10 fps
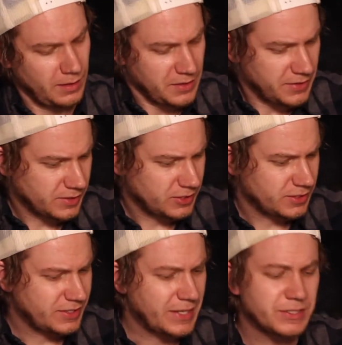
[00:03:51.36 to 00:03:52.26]
This
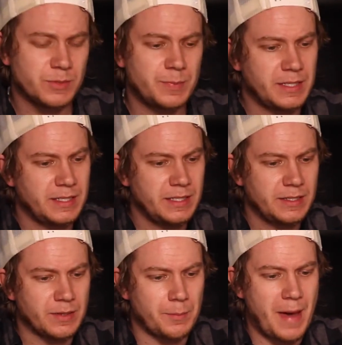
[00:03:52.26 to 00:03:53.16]
is said to
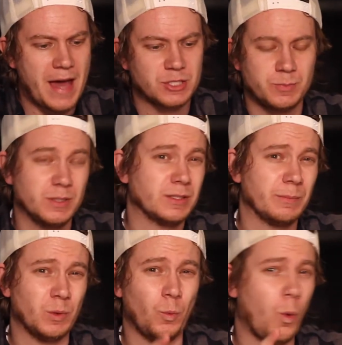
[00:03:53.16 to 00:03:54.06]
be mash bill
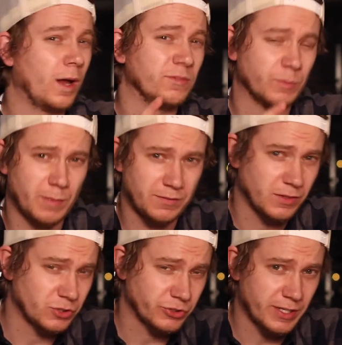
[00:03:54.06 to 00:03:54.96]
number 1 from
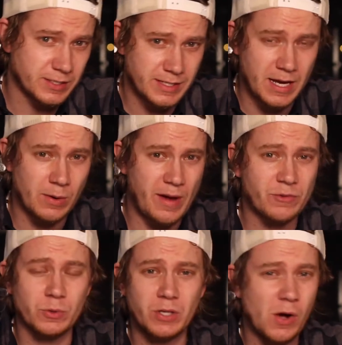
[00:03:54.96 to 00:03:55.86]
Buffalo Trace. Now,
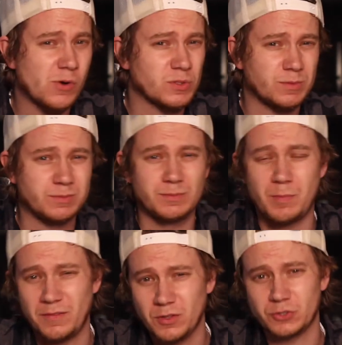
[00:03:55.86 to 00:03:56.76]
everyone knows
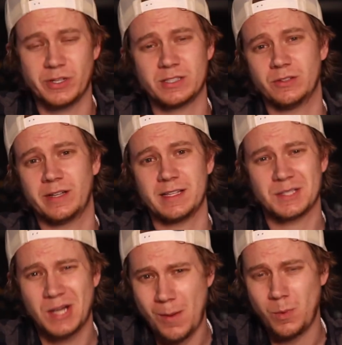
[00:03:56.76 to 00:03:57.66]
Buffalo Trace only has a
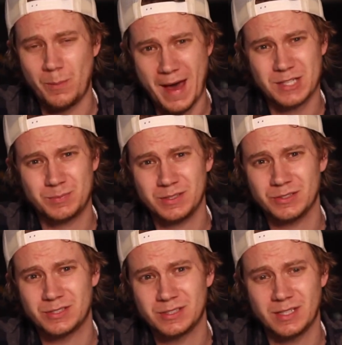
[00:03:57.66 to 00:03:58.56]
couple mash bills.